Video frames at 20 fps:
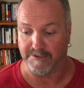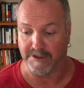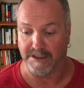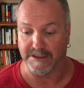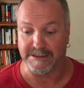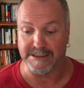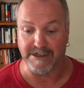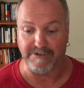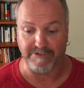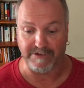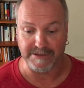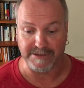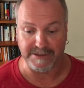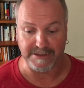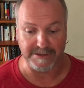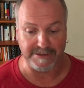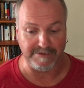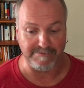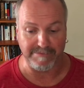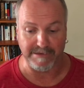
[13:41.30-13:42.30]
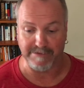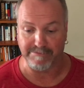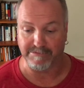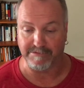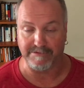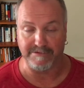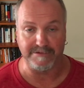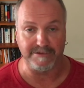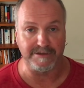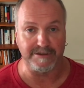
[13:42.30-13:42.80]
differences in
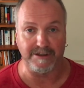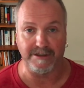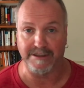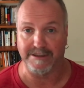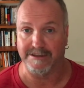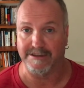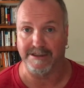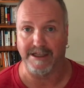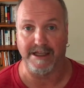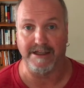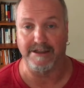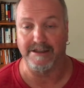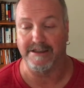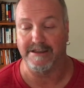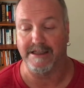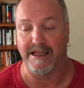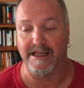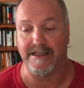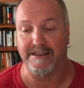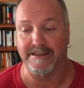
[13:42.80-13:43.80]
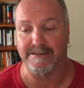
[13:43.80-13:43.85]
people, and